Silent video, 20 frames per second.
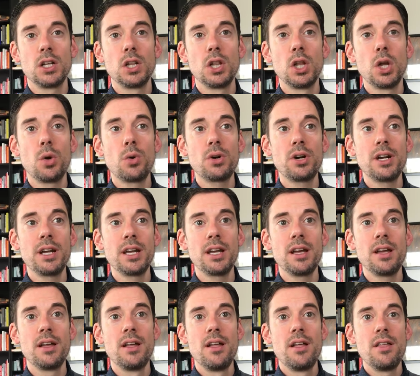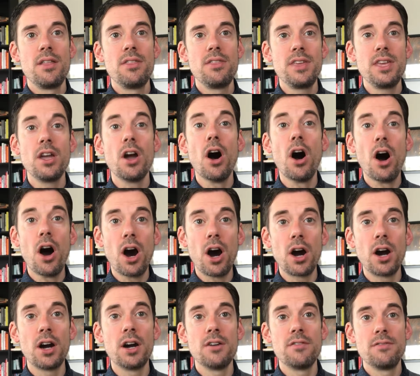lowering the
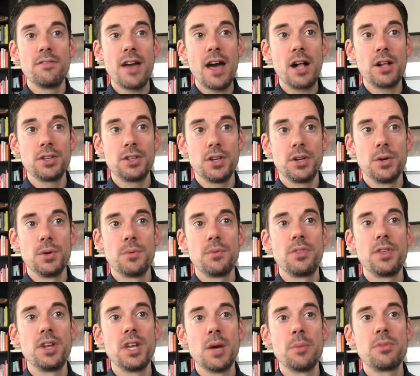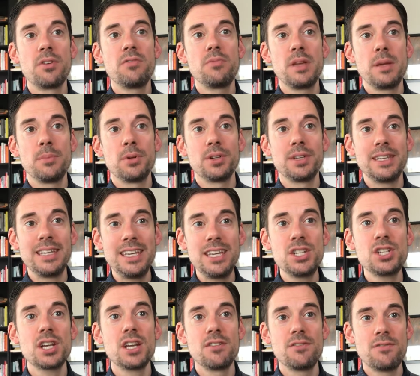R value, the number of people
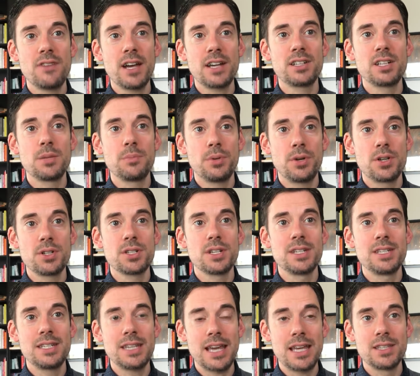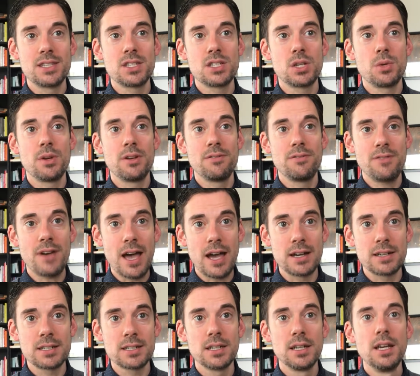each infected person tends to
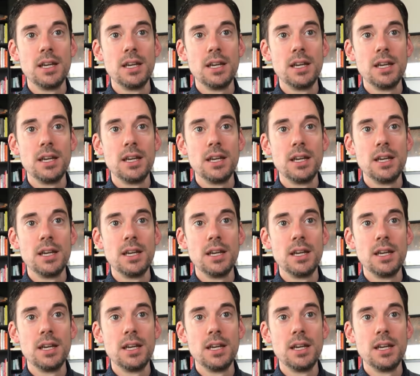infect.